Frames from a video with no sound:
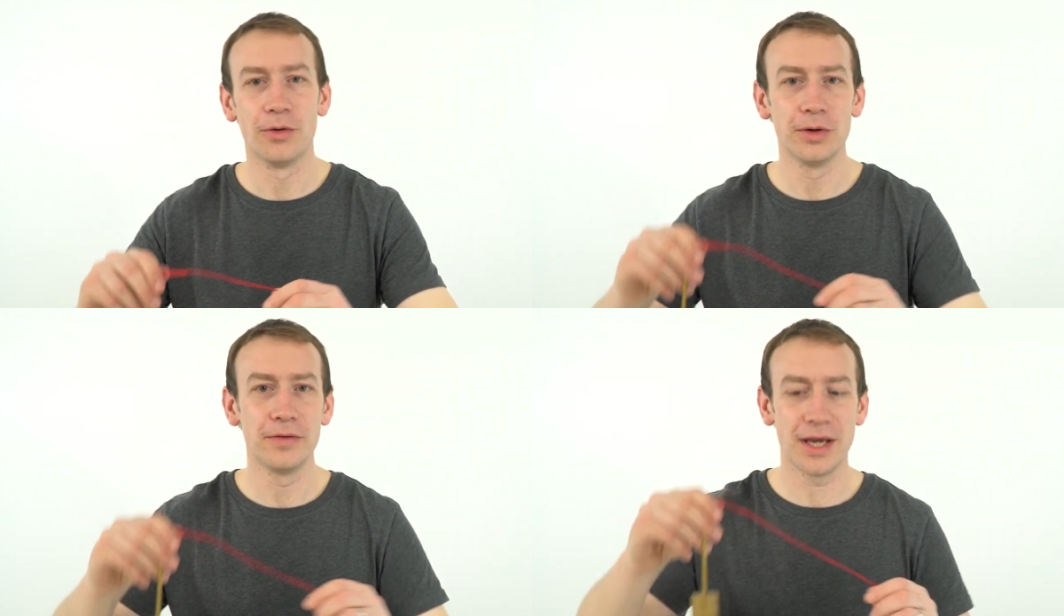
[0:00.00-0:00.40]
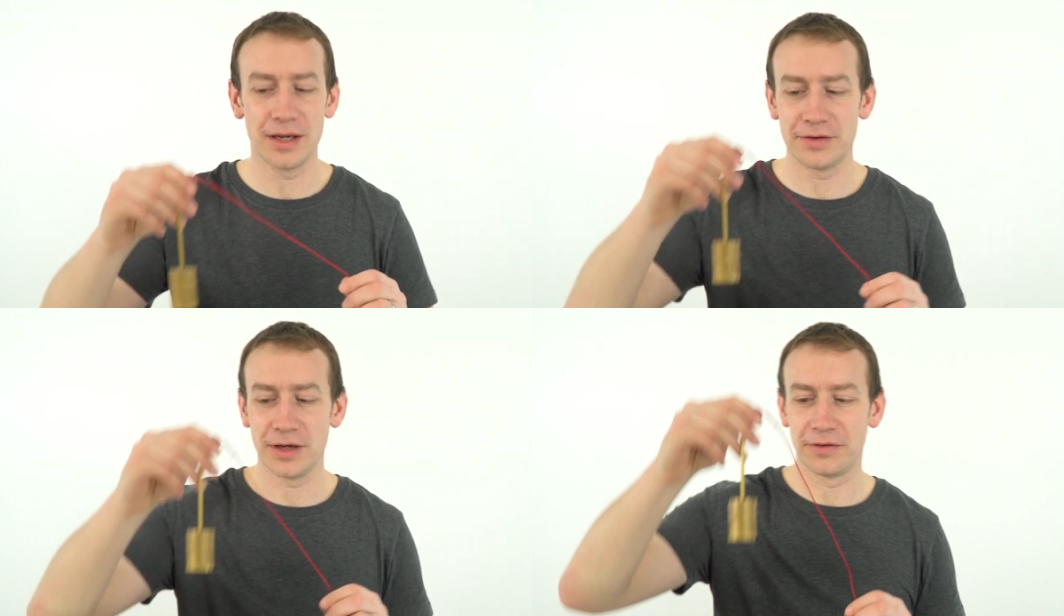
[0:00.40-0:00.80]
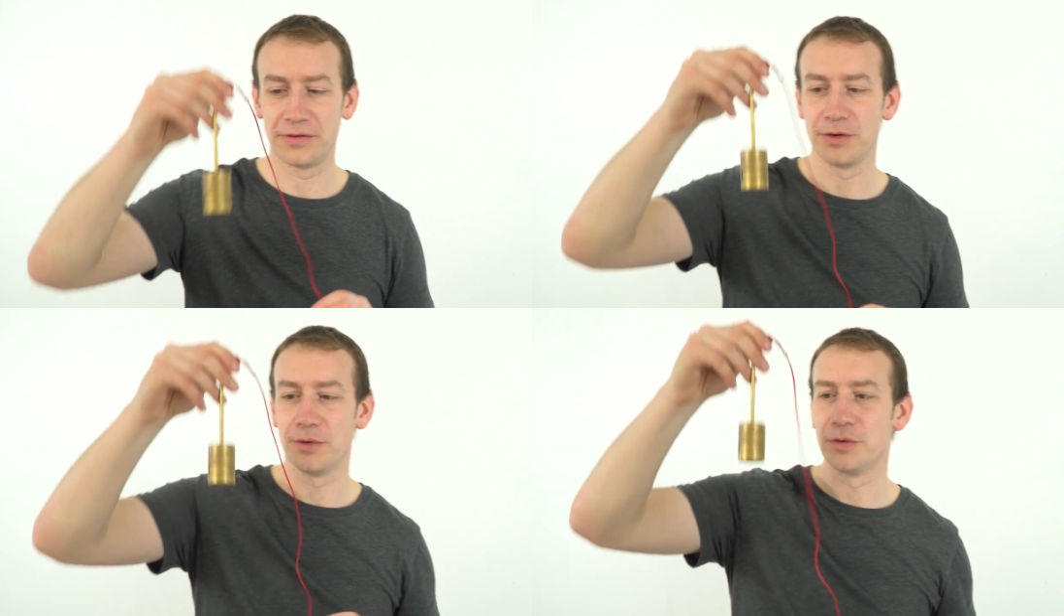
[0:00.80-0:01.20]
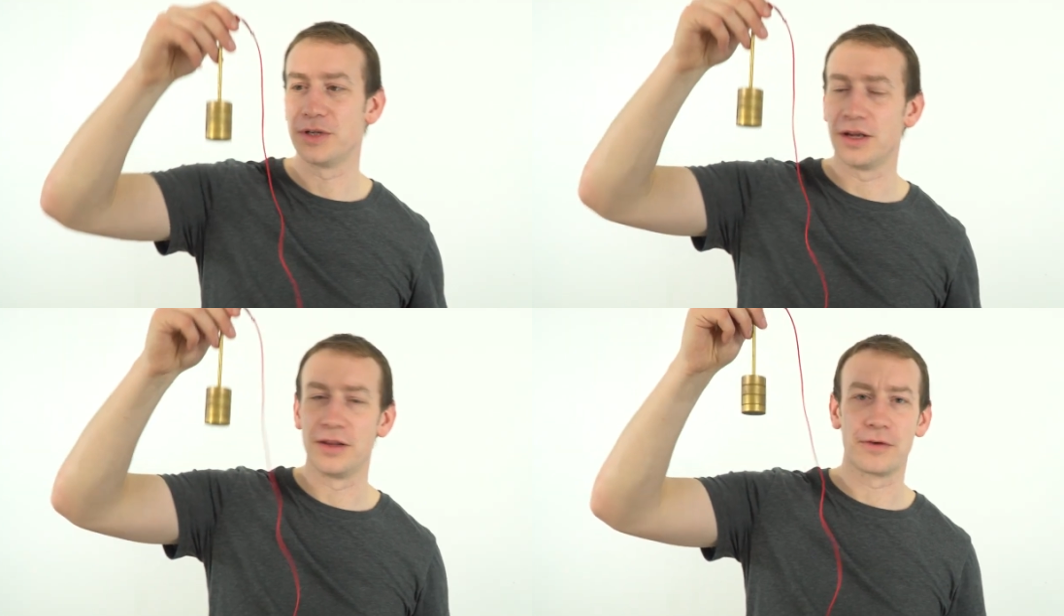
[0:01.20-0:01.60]
all of the energy is
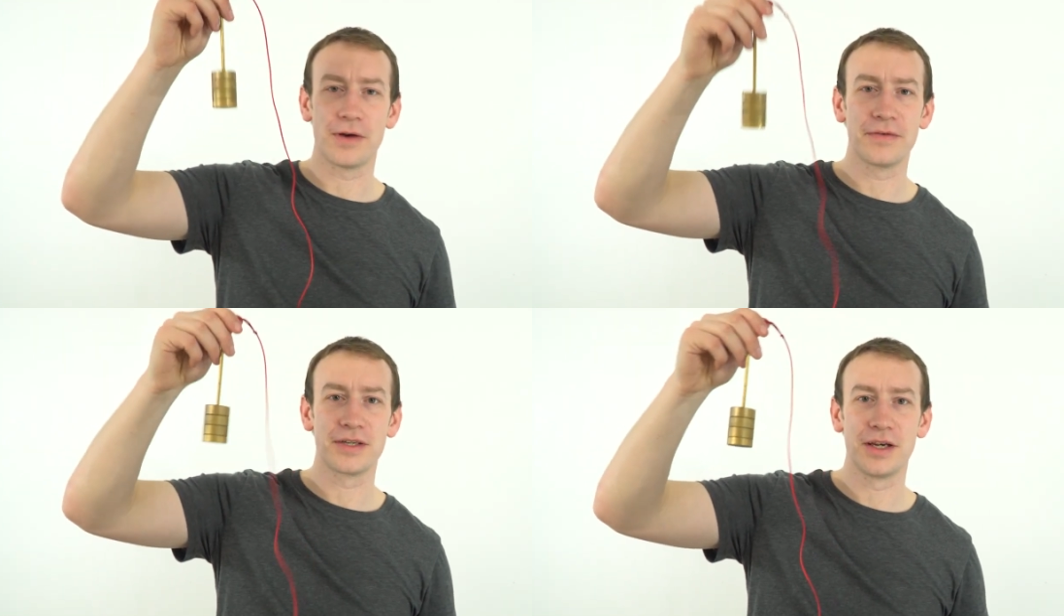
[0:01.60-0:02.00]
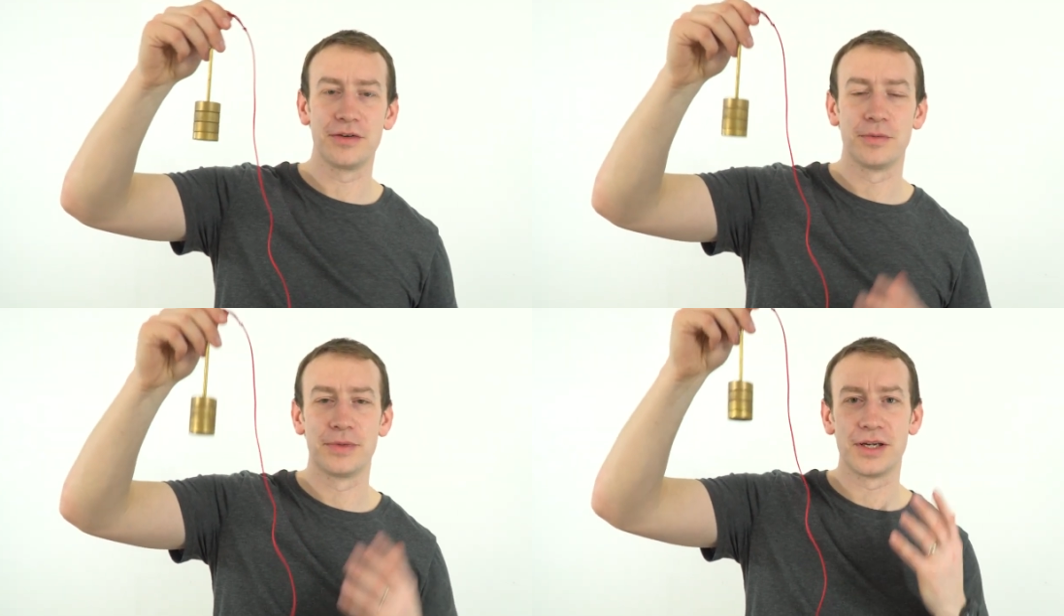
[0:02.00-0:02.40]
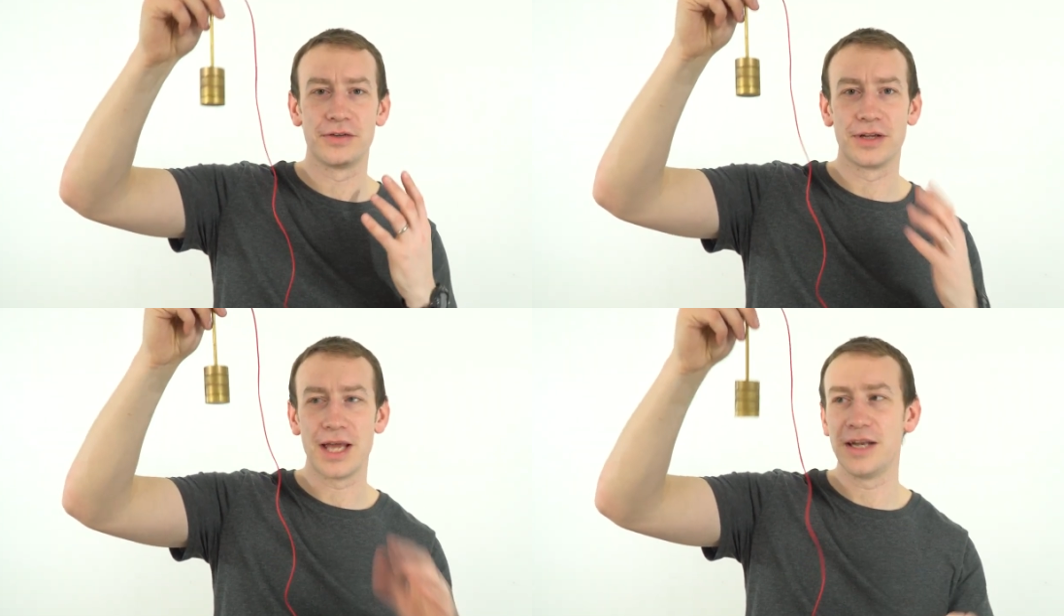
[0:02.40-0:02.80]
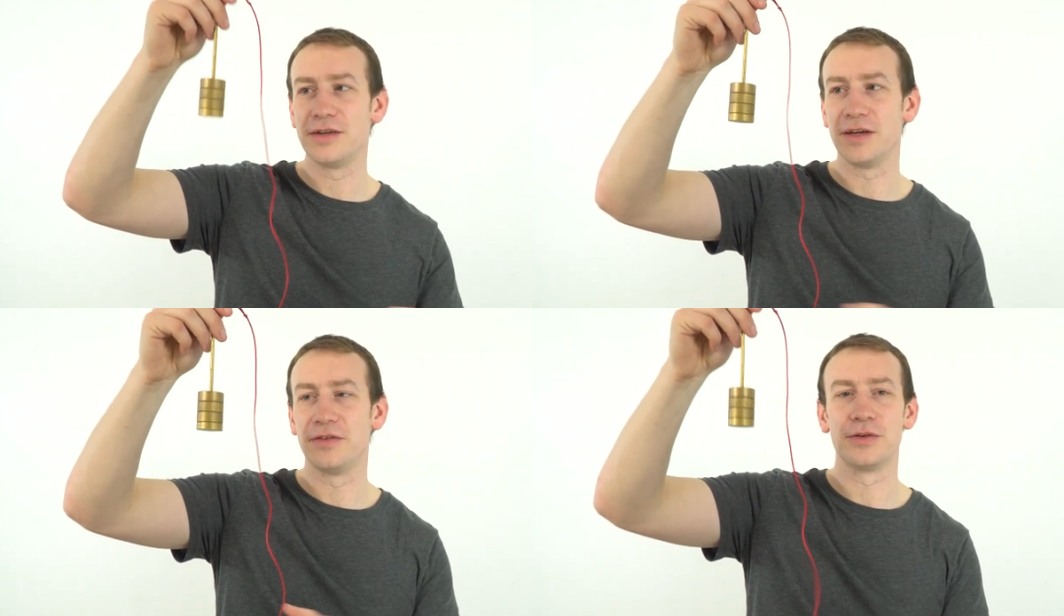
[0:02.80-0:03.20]
stored in the gravitational potential
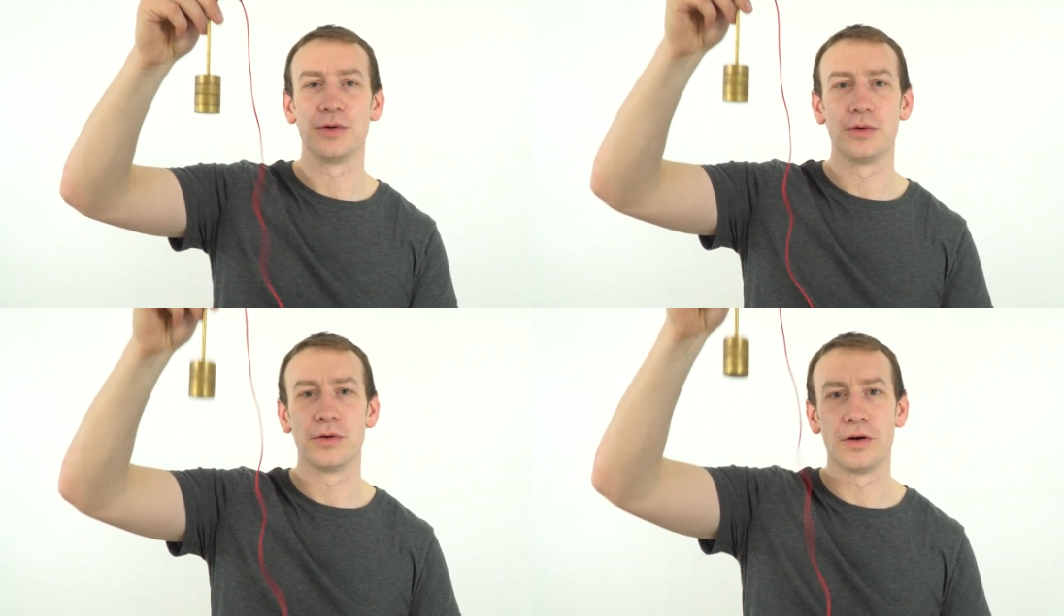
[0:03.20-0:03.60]
energy store